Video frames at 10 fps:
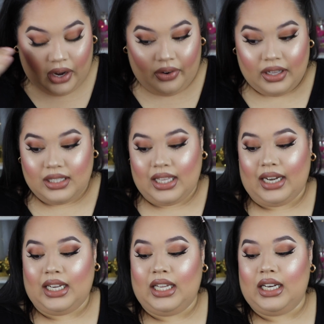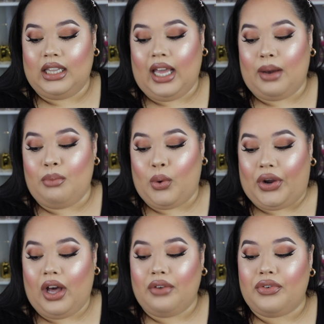areas that need like more
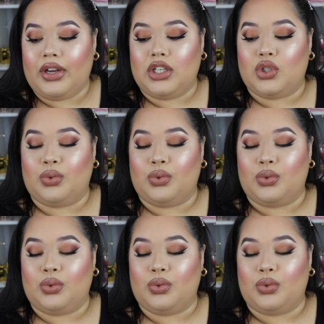coverage,